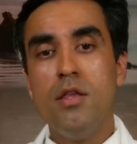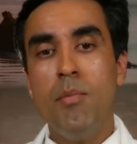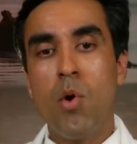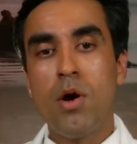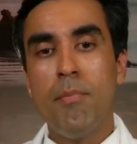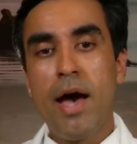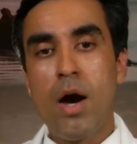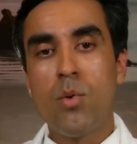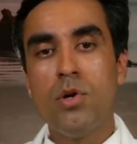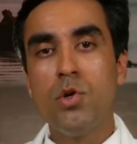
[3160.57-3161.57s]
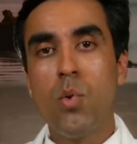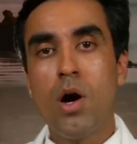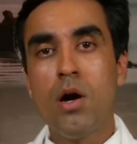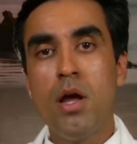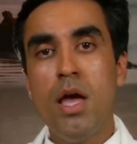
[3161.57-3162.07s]
the more empowered
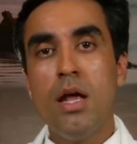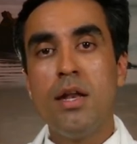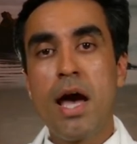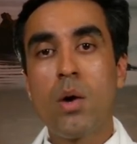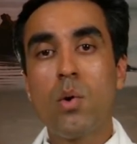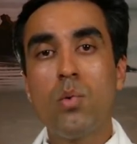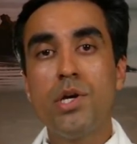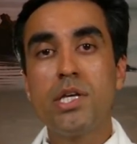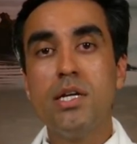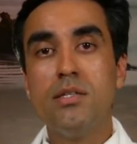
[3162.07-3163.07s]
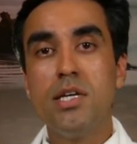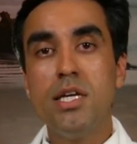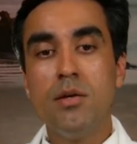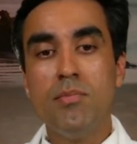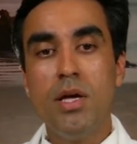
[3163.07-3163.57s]
you are. Now we're really a
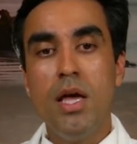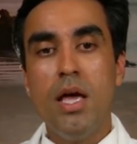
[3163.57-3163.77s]
team.